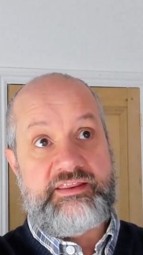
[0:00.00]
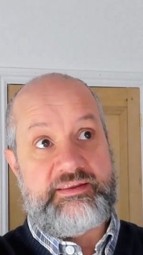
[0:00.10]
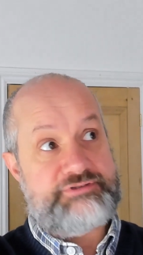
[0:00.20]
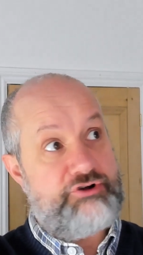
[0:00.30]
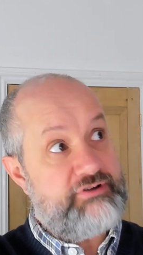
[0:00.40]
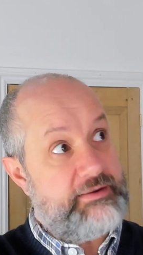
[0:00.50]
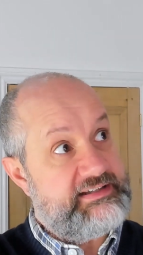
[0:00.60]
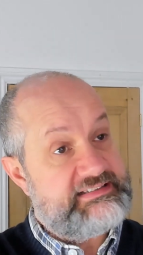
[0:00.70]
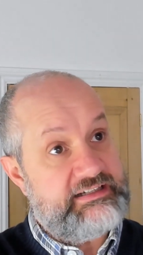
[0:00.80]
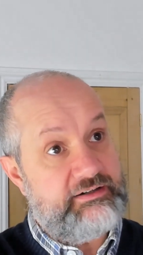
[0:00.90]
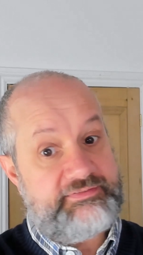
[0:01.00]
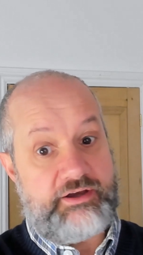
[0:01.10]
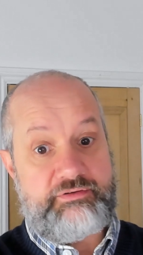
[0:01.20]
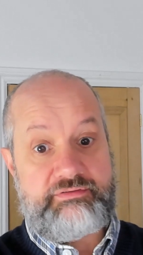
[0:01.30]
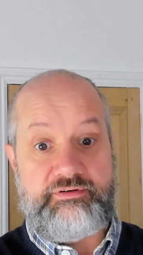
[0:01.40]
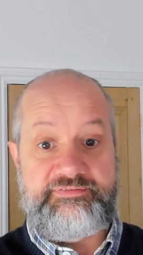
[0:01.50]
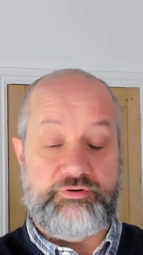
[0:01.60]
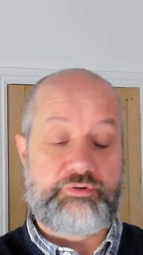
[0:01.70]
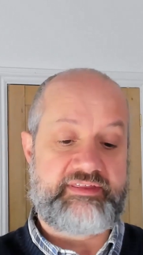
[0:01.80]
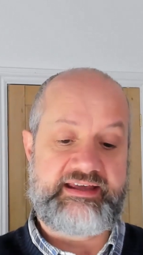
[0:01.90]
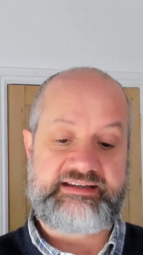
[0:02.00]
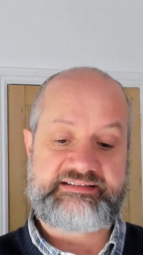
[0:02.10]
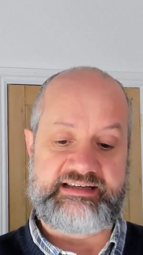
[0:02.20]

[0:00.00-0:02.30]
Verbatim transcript: The program itself goes through four things.